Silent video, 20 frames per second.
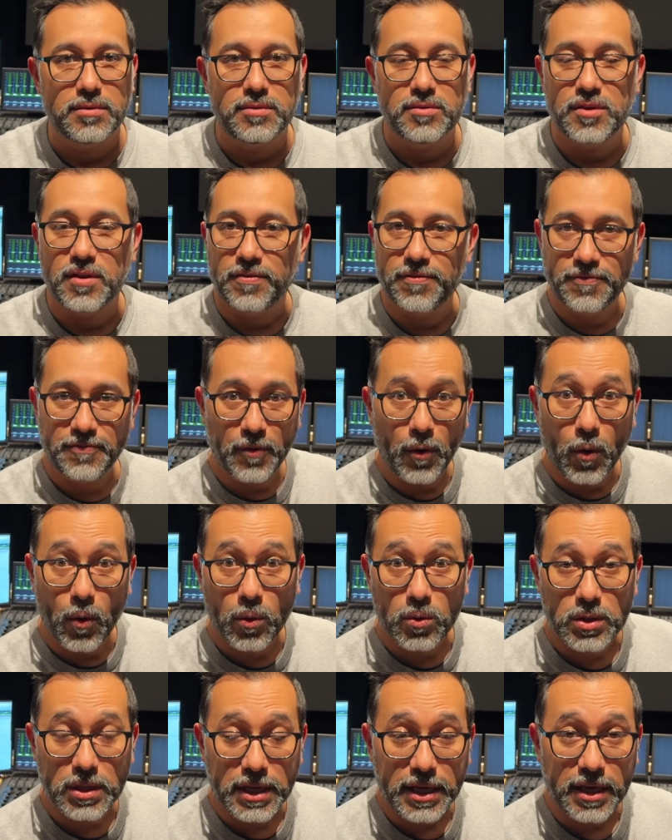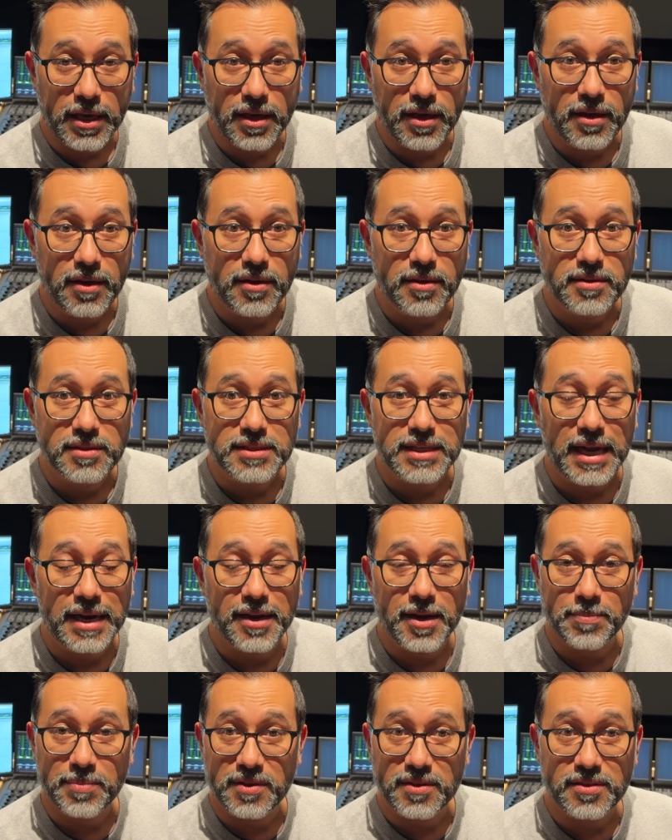the Foley, setting
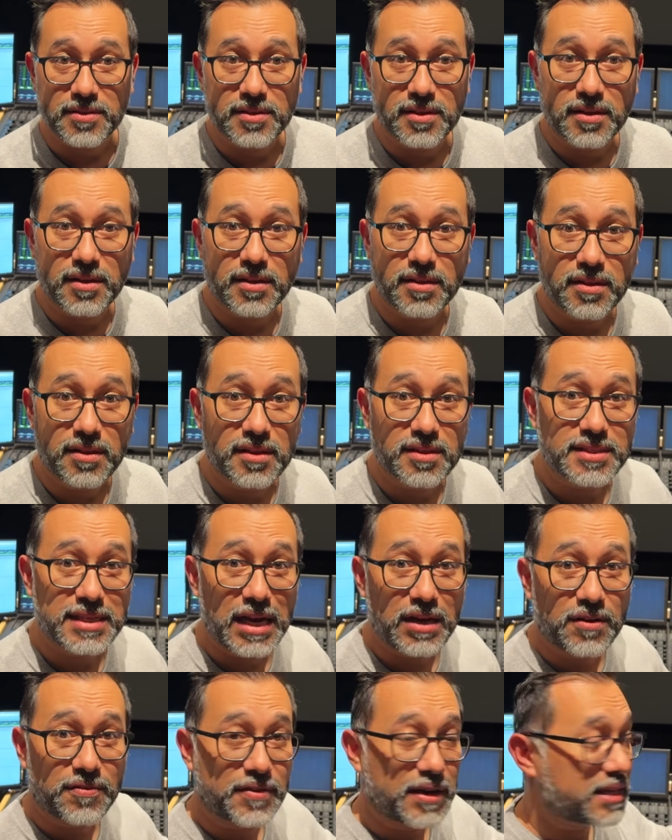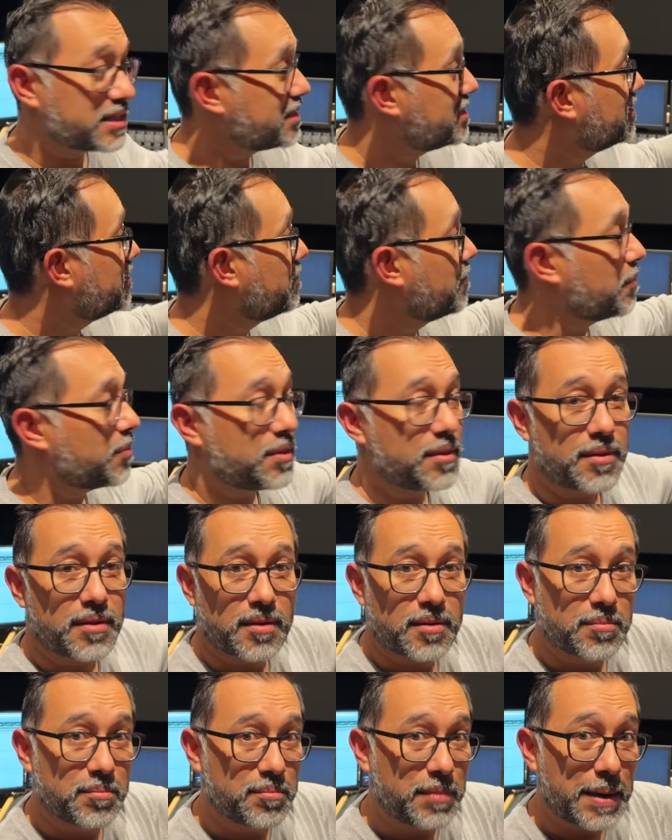up the sound effects.
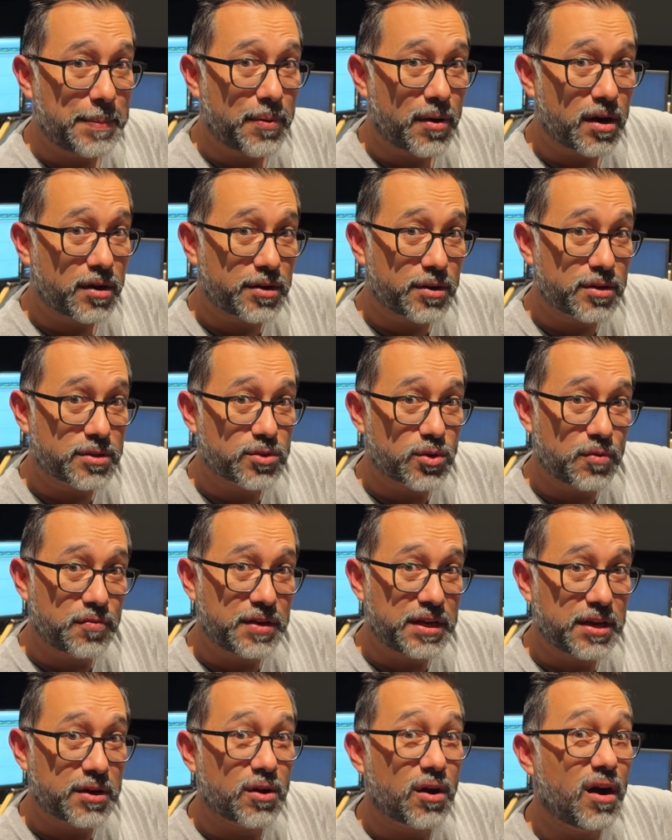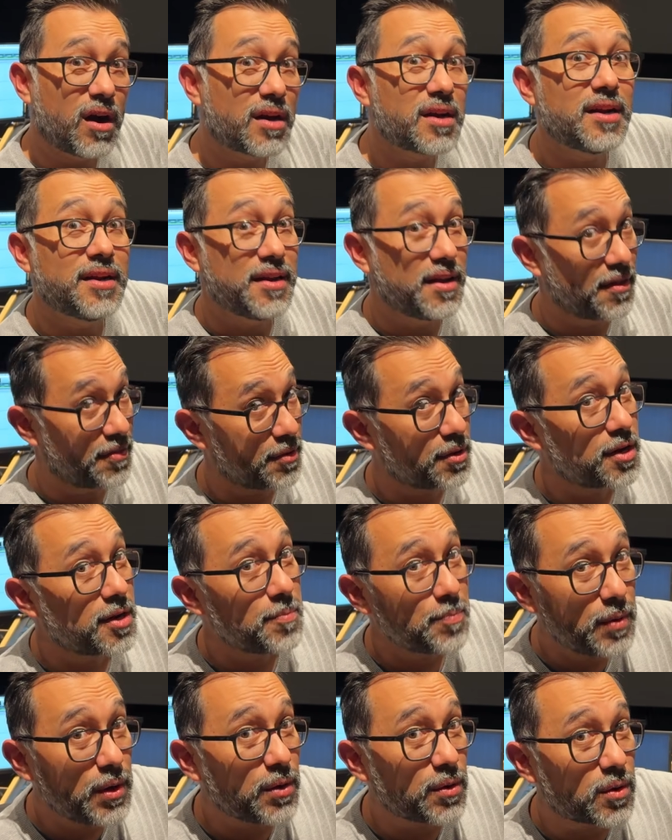My partner is over here on another
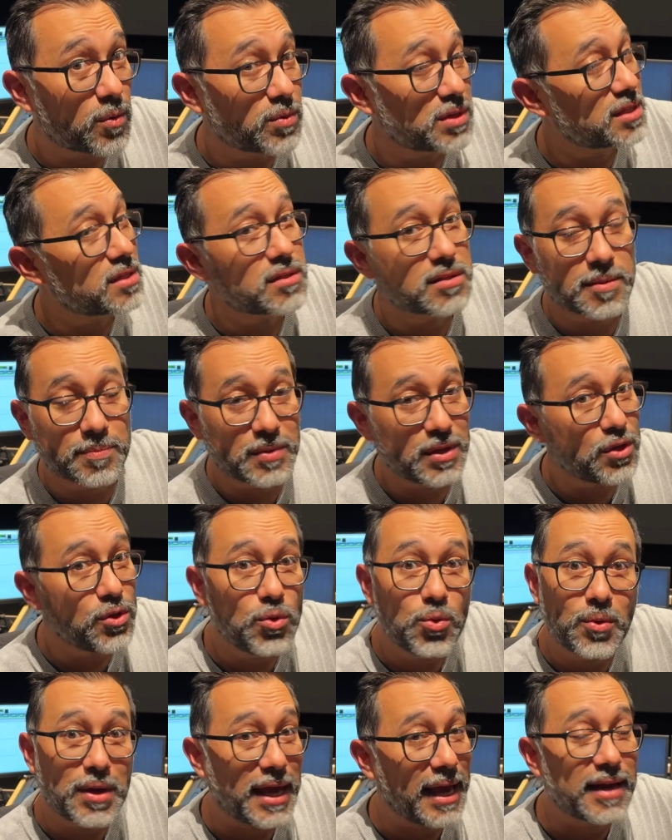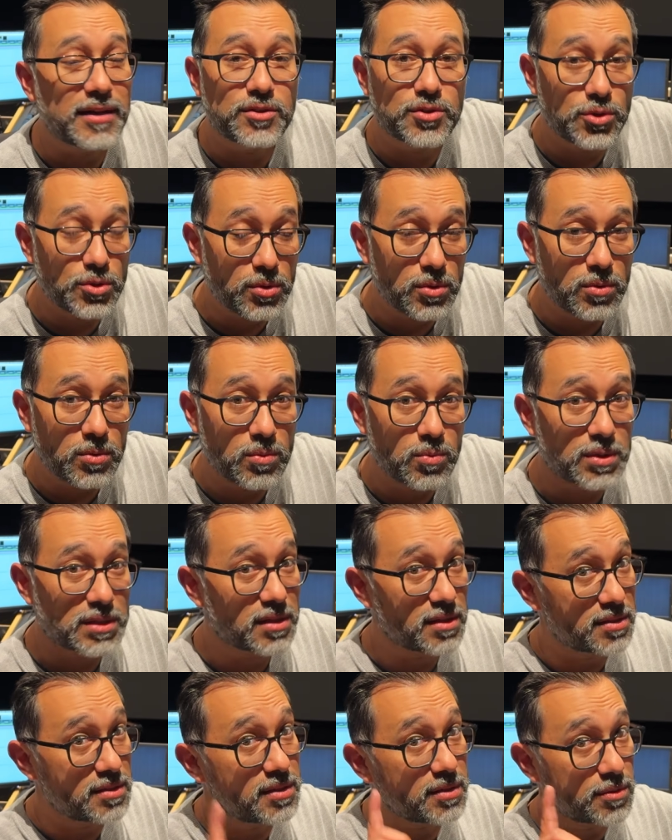computer, which is something you can't do with
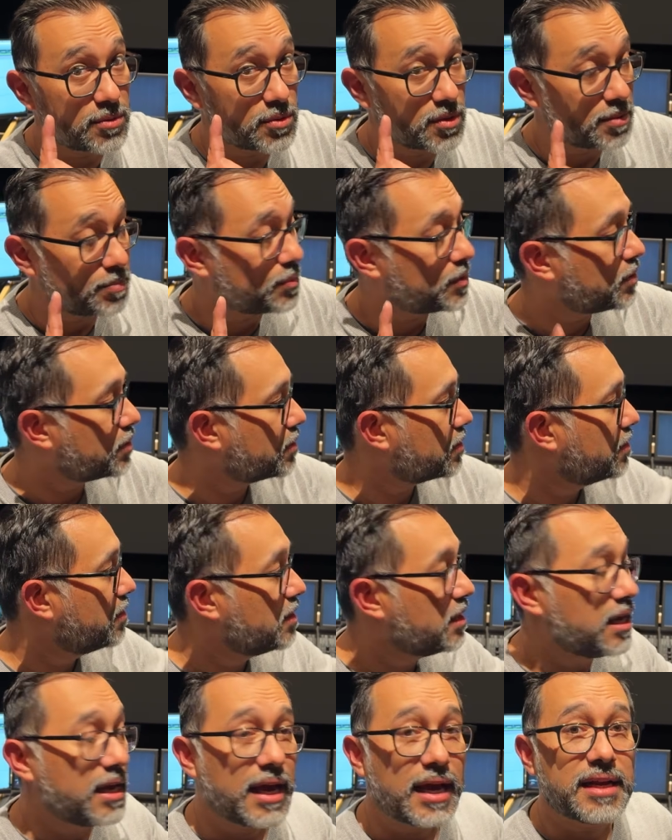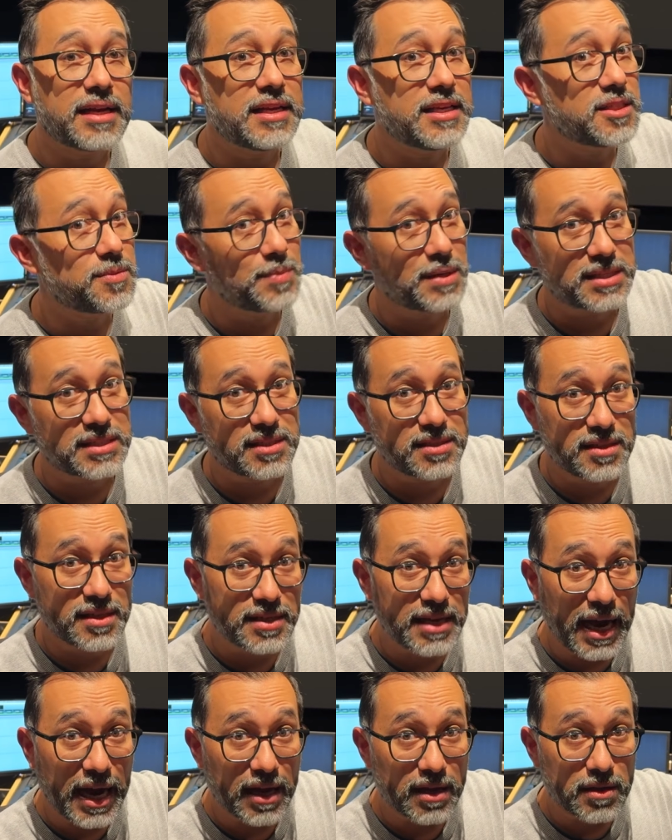a single computer, and he's mixing the
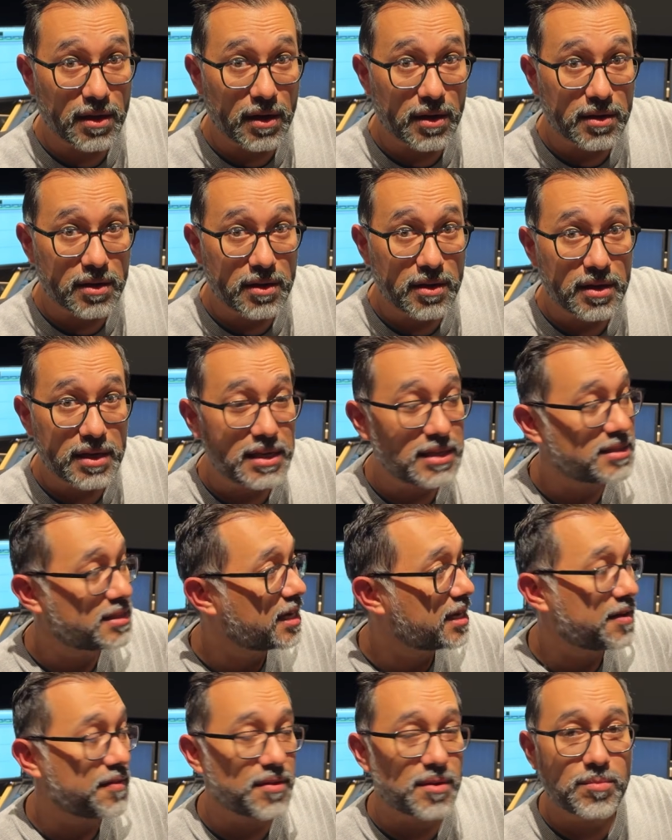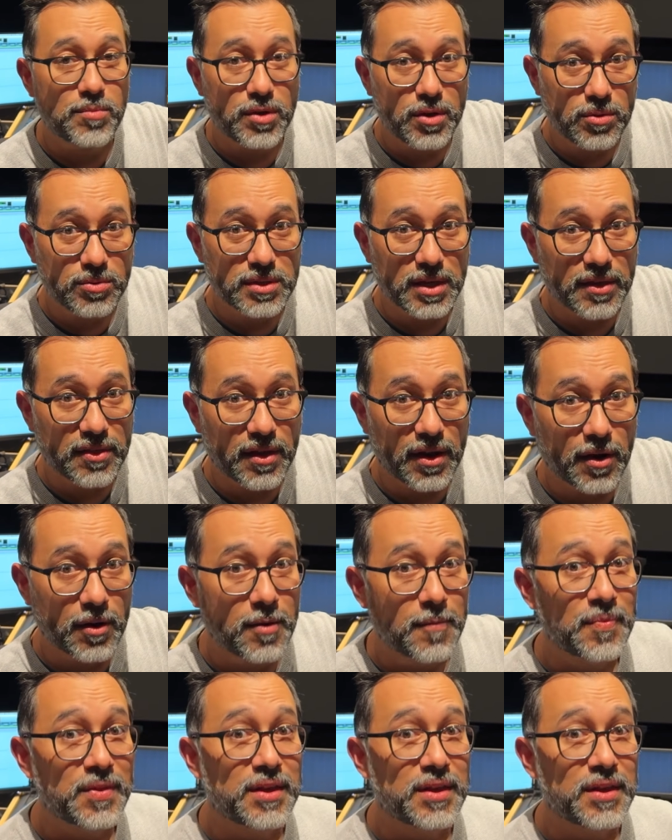dialogue. He's getting the music there.